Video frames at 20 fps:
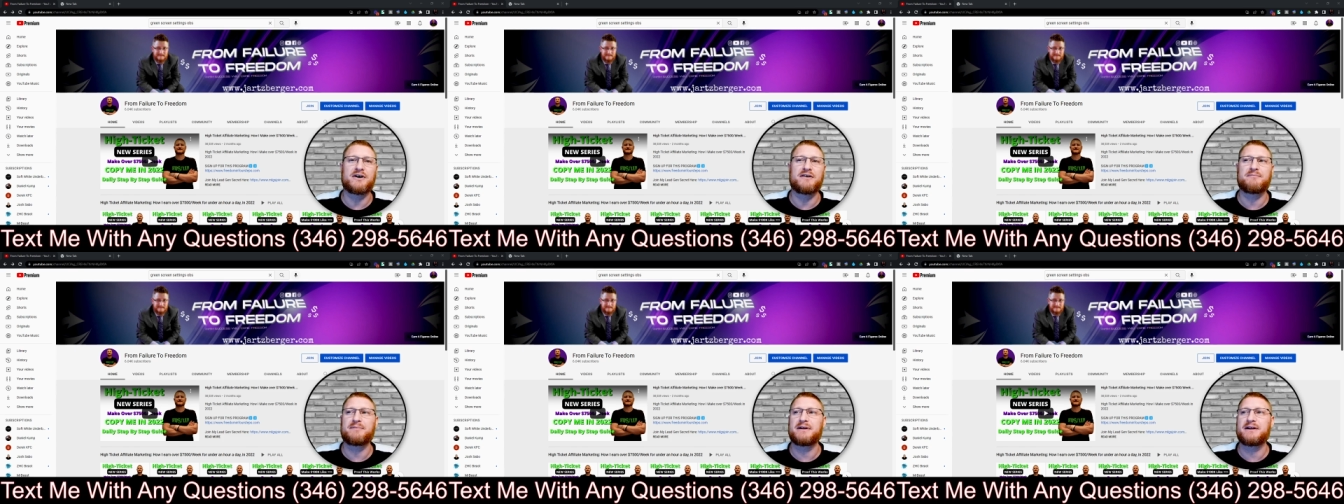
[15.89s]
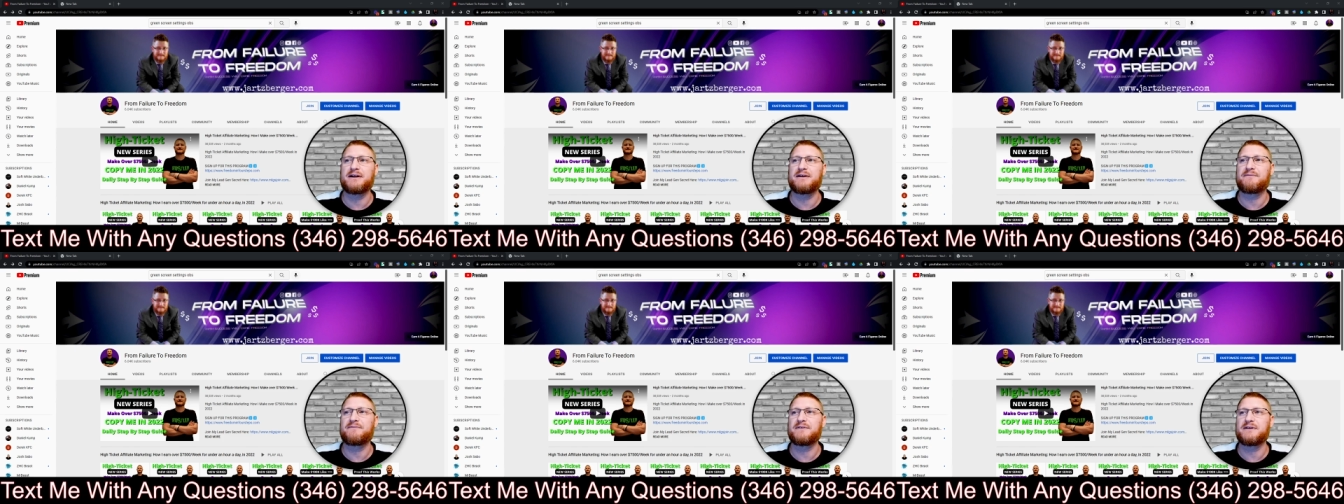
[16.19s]
I've been
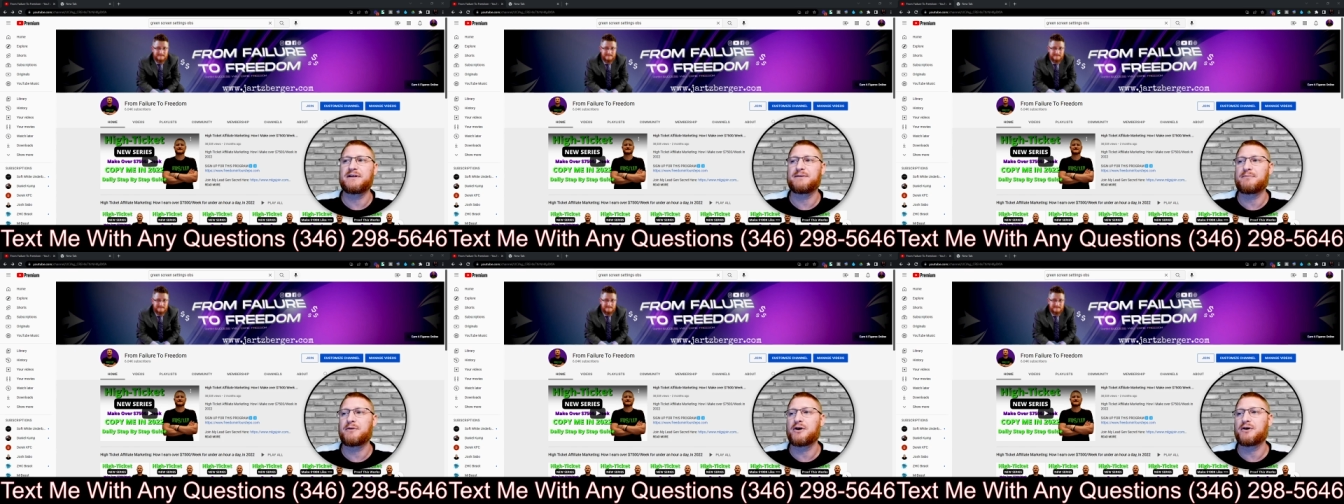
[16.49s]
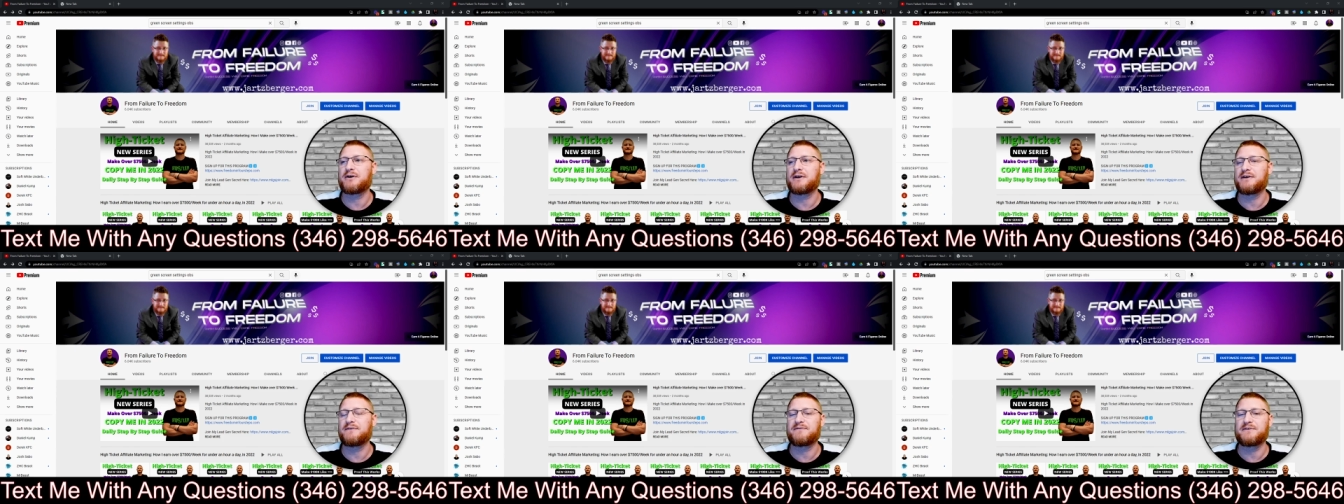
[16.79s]
in affiliate
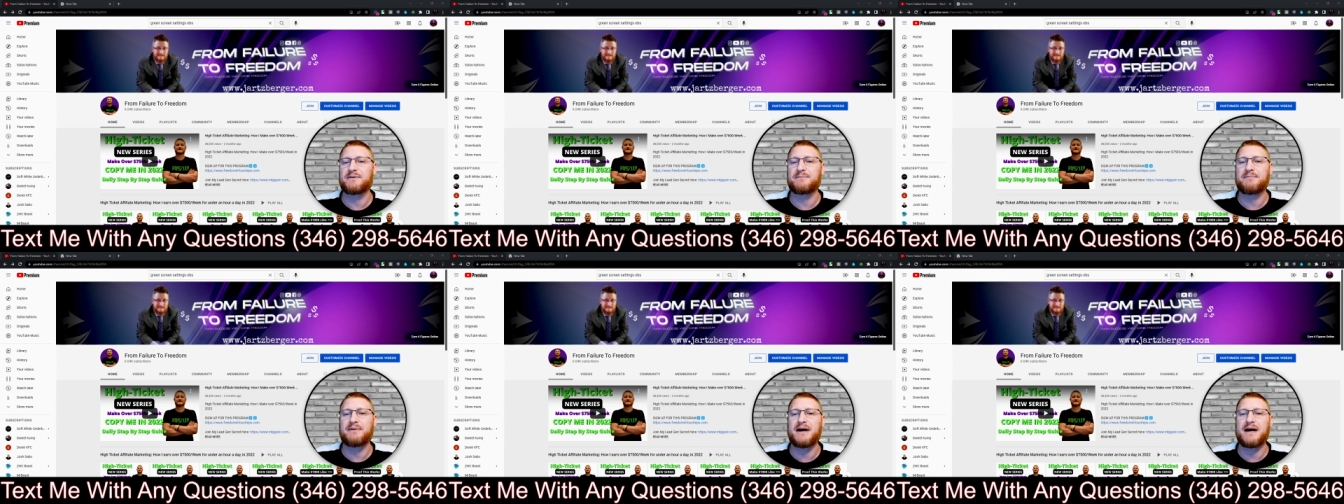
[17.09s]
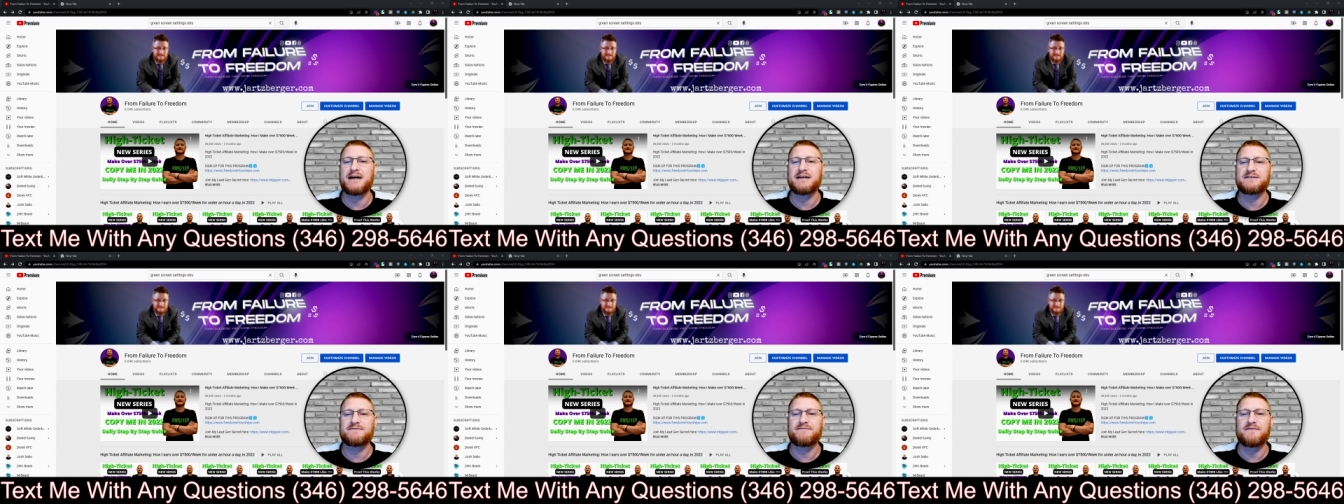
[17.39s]
marketing for the
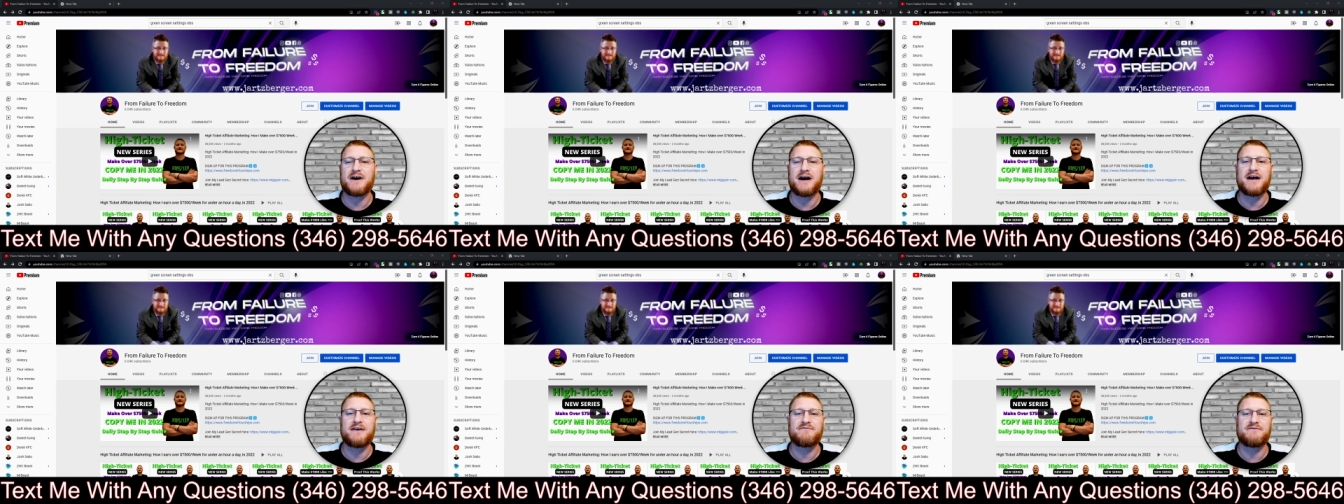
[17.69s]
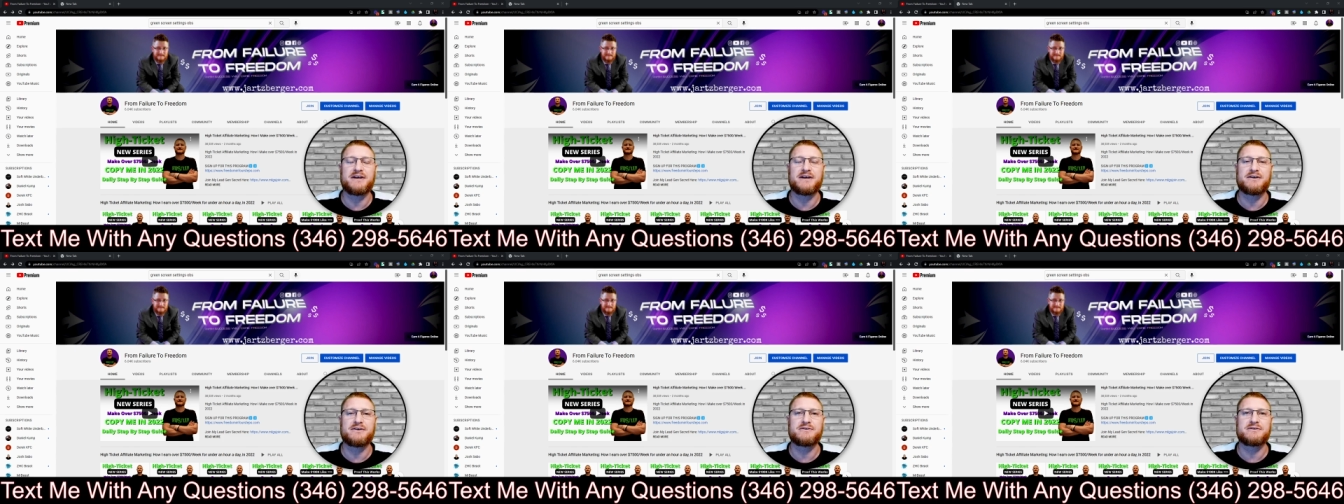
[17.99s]
past 5
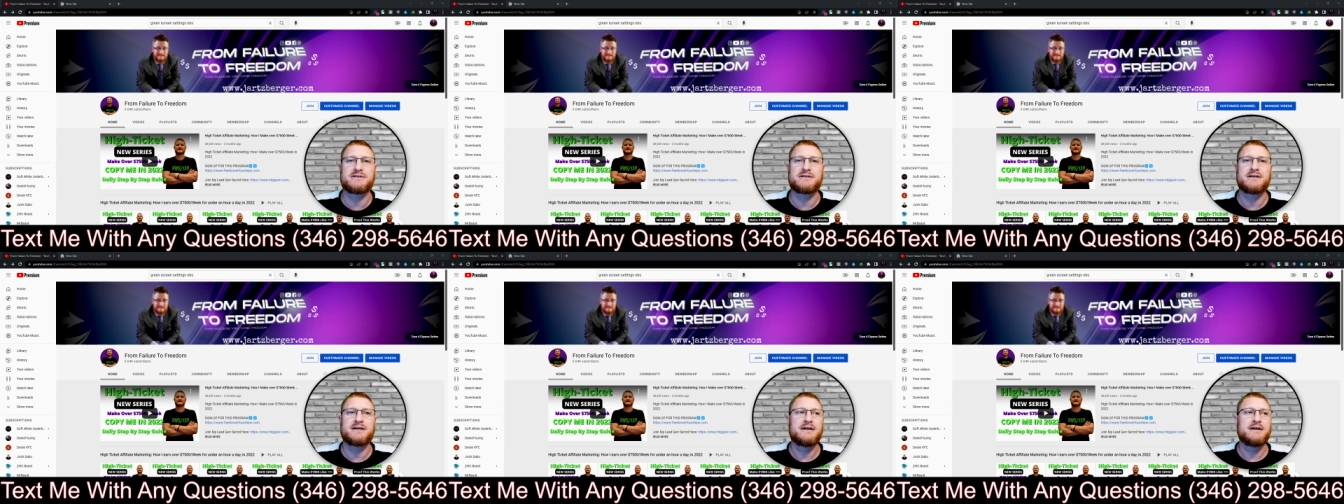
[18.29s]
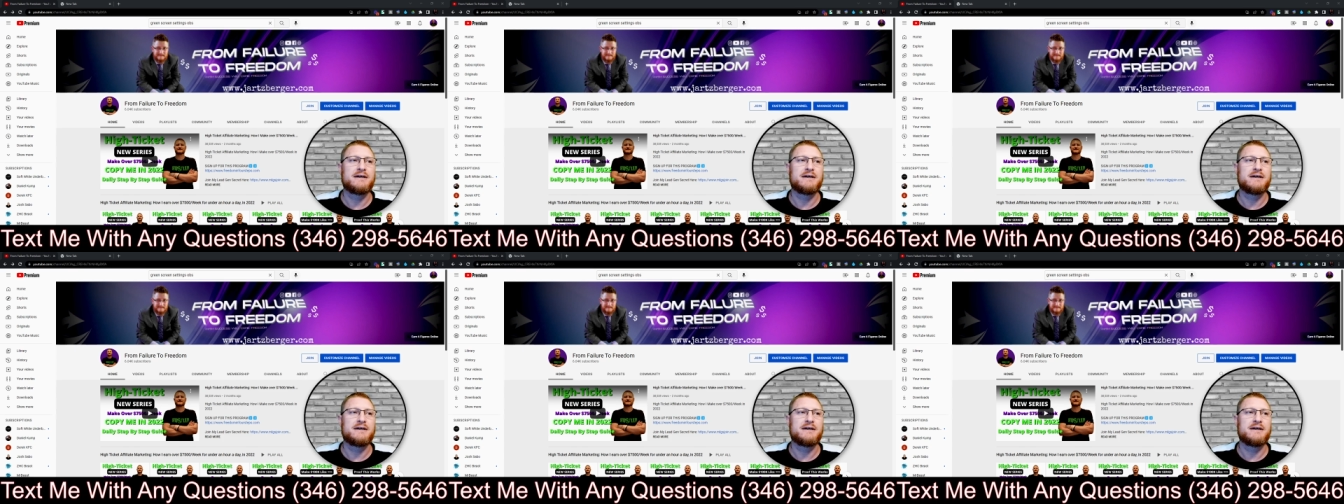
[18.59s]
years,